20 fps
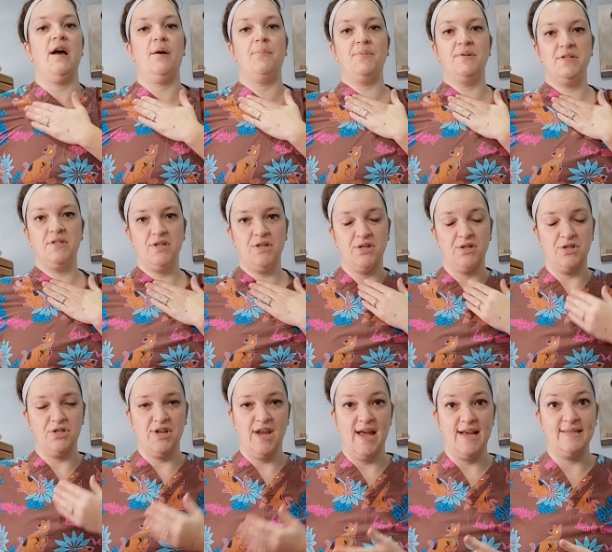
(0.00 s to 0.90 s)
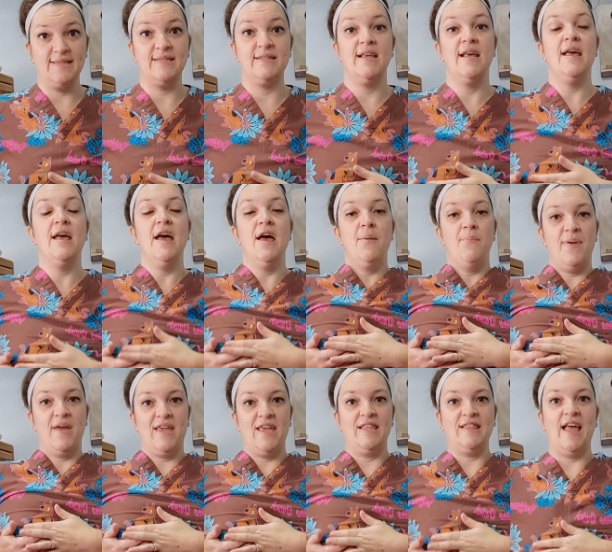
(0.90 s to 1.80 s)
up into your chest.
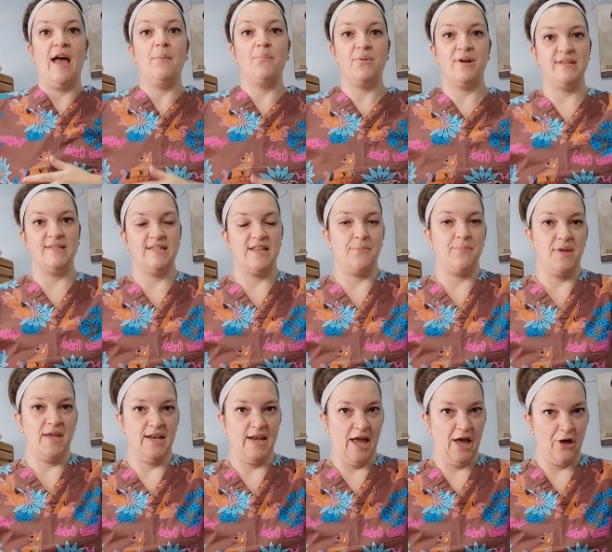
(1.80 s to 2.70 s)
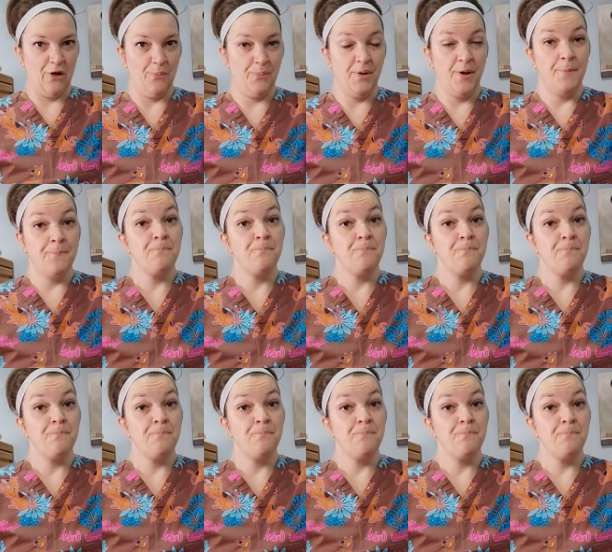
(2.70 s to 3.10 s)
Picking that breast up can help.